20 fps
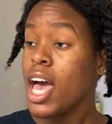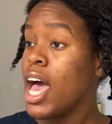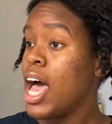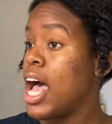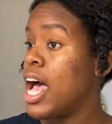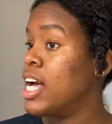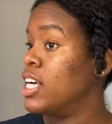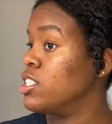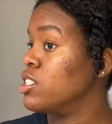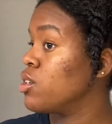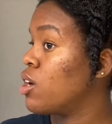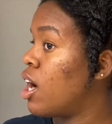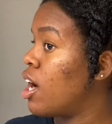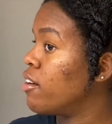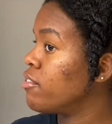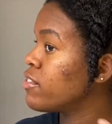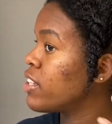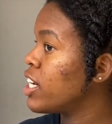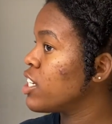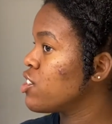and
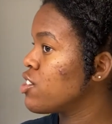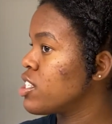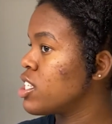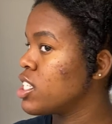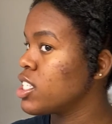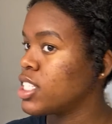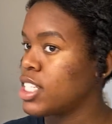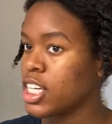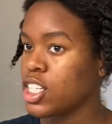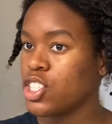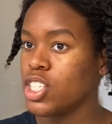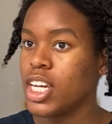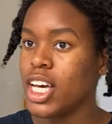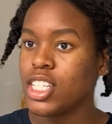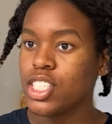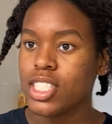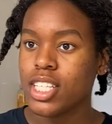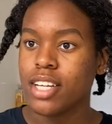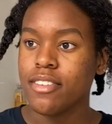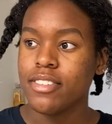after I just did the section, I
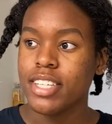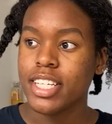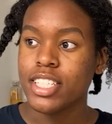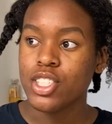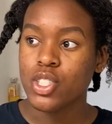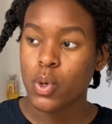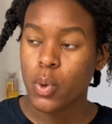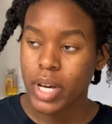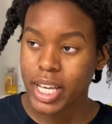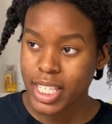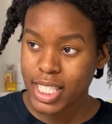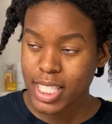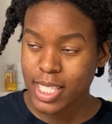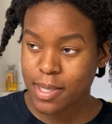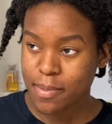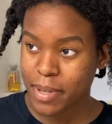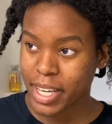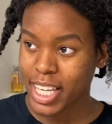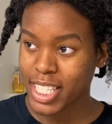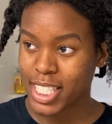just left it in twists
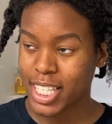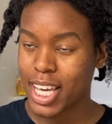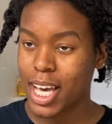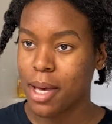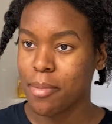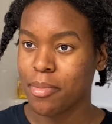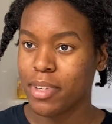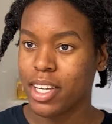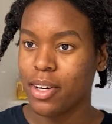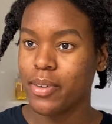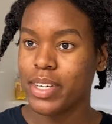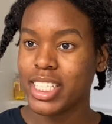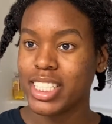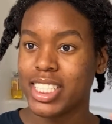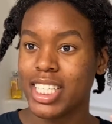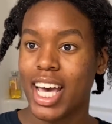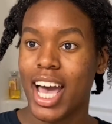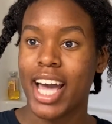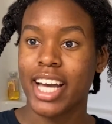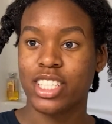because I'm going
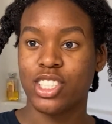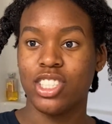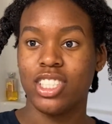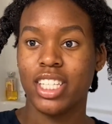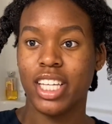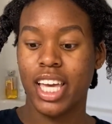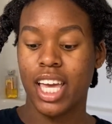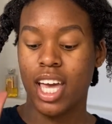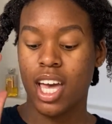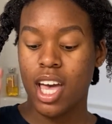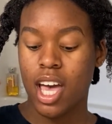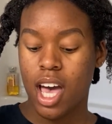to actually